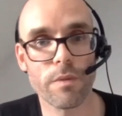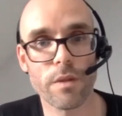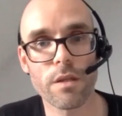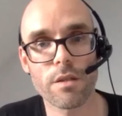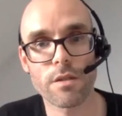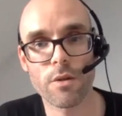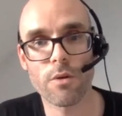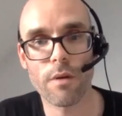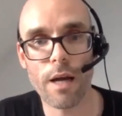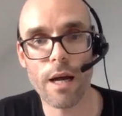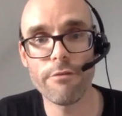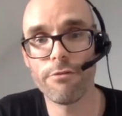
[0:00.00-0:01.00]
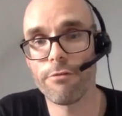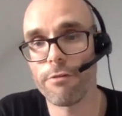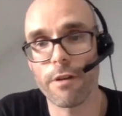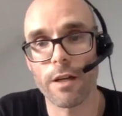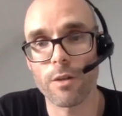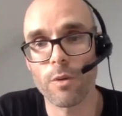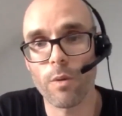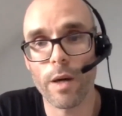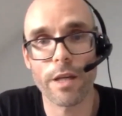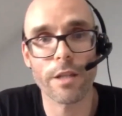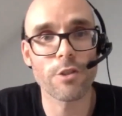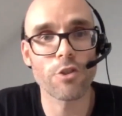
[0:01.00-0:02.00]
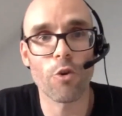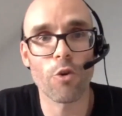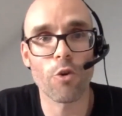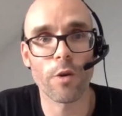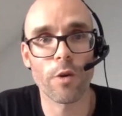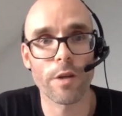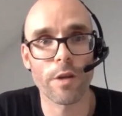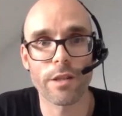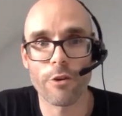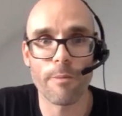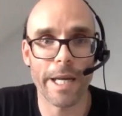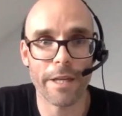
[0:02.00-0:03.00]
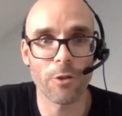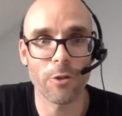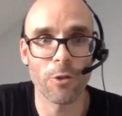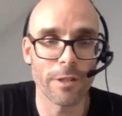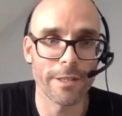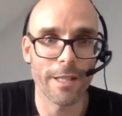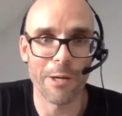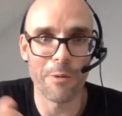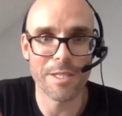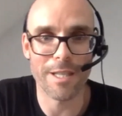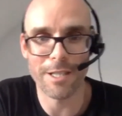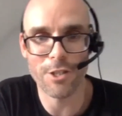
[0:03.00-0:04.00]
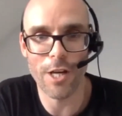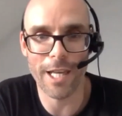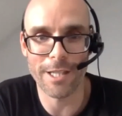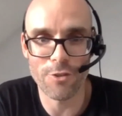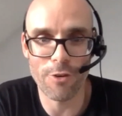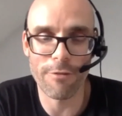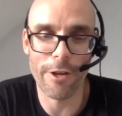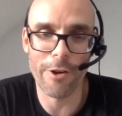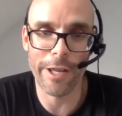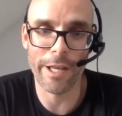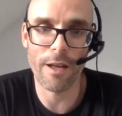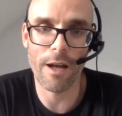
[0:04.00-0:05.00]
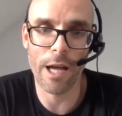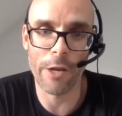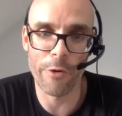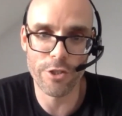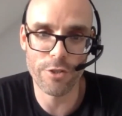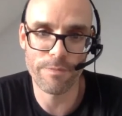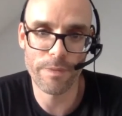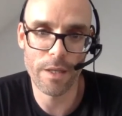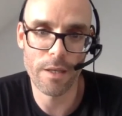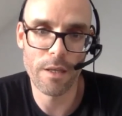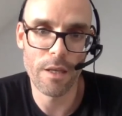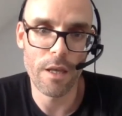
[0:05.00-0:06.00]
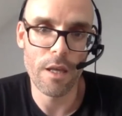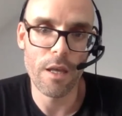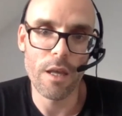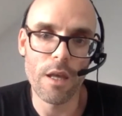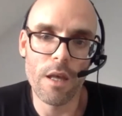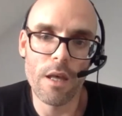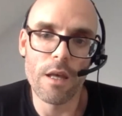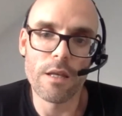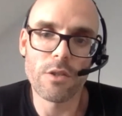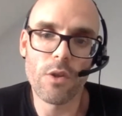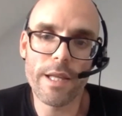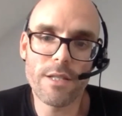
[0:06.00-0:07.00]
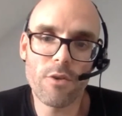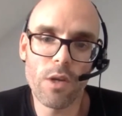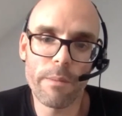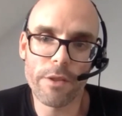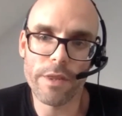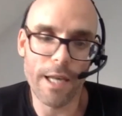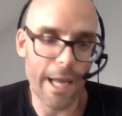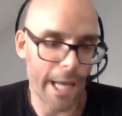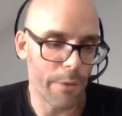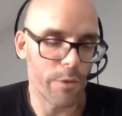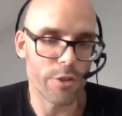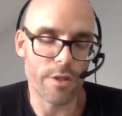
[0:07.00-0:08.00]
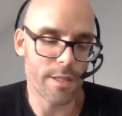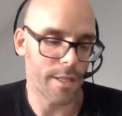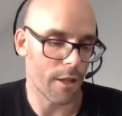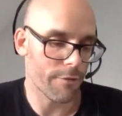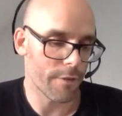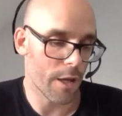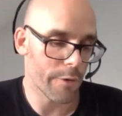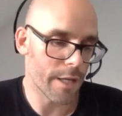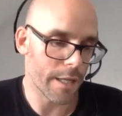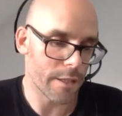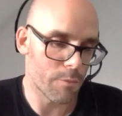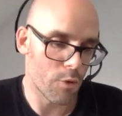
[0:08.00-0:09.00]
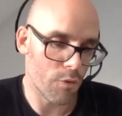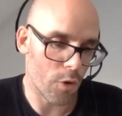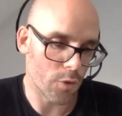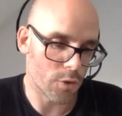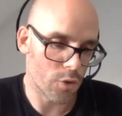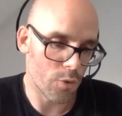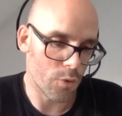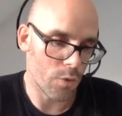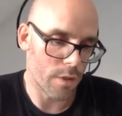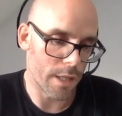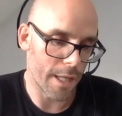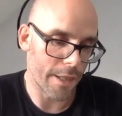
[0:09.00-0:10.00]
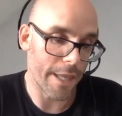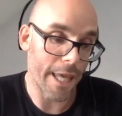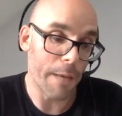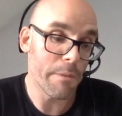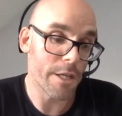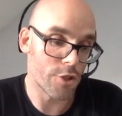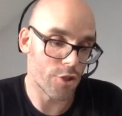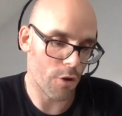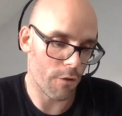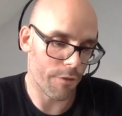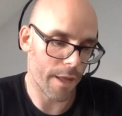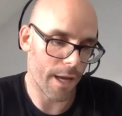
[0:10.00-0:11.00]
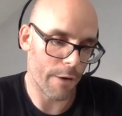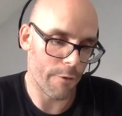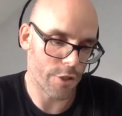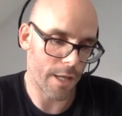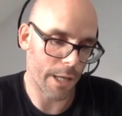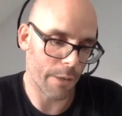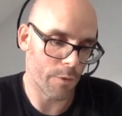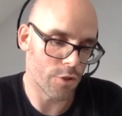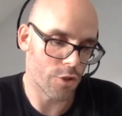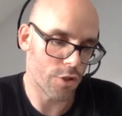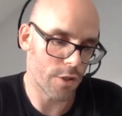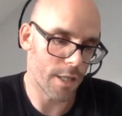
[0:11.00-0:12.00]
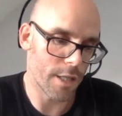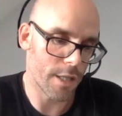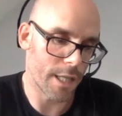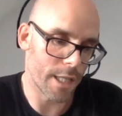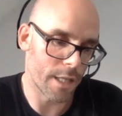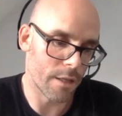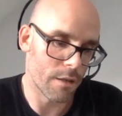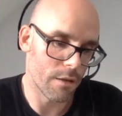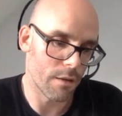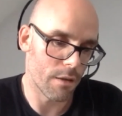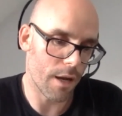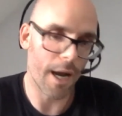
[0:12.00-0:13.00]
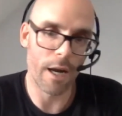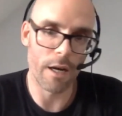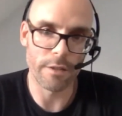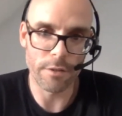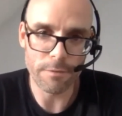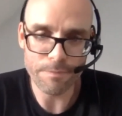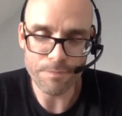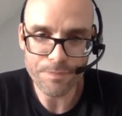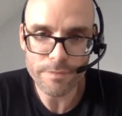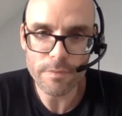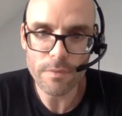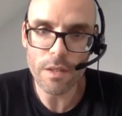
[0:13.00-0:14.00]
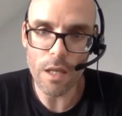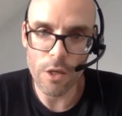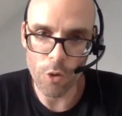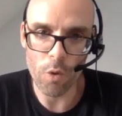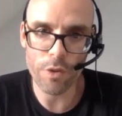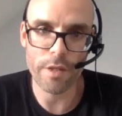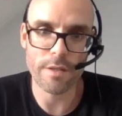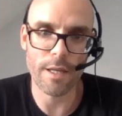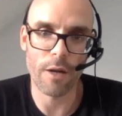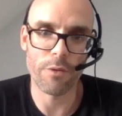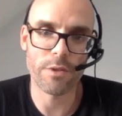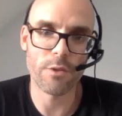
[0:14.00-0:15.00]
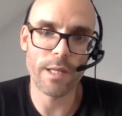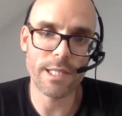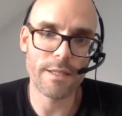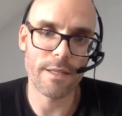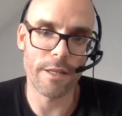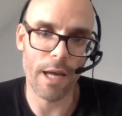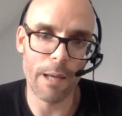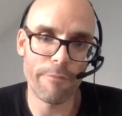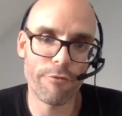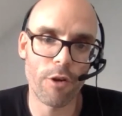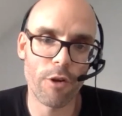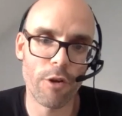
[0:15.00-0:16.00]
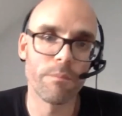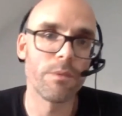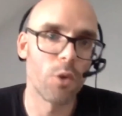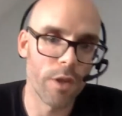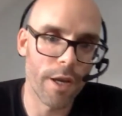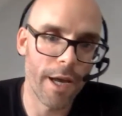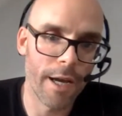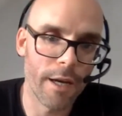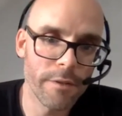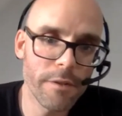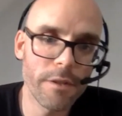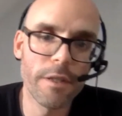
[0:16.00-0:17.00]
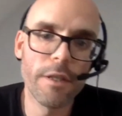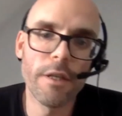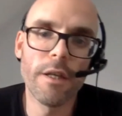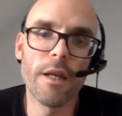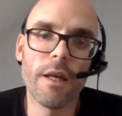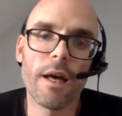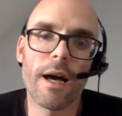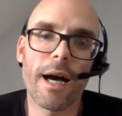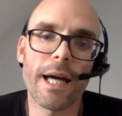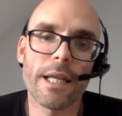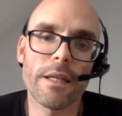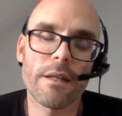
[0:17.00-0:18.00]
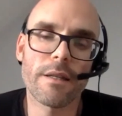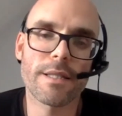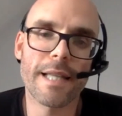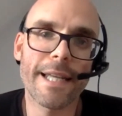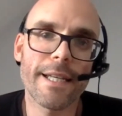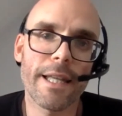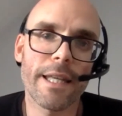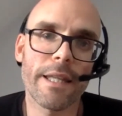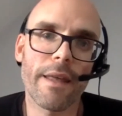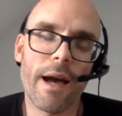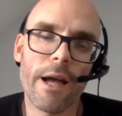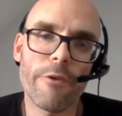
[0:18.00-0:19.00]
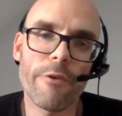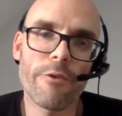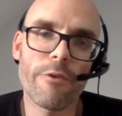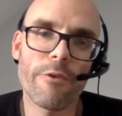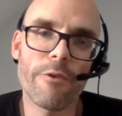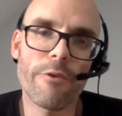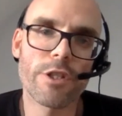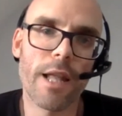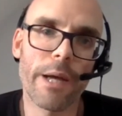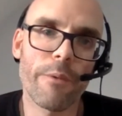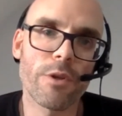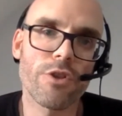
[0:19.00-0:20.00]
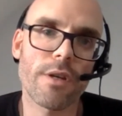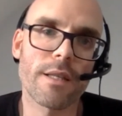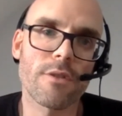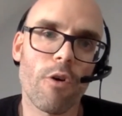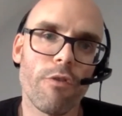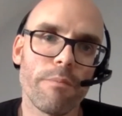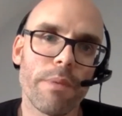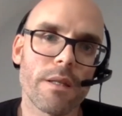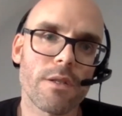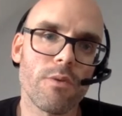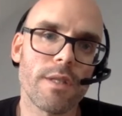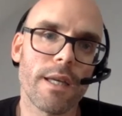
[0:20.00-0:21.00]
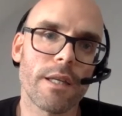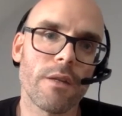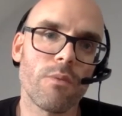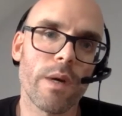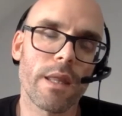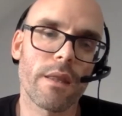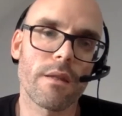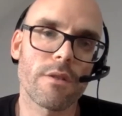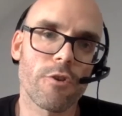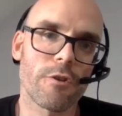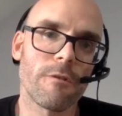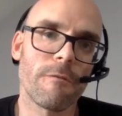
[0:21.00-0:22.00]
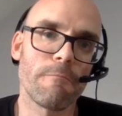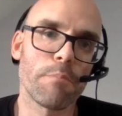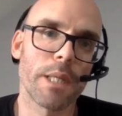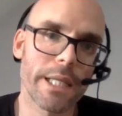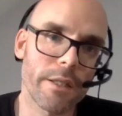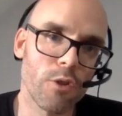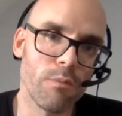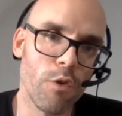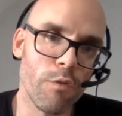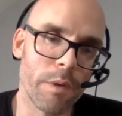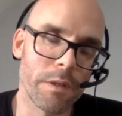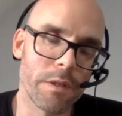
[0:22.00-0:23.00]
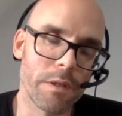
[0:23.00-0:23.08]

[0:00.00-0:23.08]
So I've quite enjoyed the grammatical and linguistic challenge of learning Irish. So that's all about the language itself. Now I'd like to move on to the image the Irish language in Ireland, North and South. So as I said, I'm from Northern Ireland, and sadly, the Irish language has often been associated with certain political movements,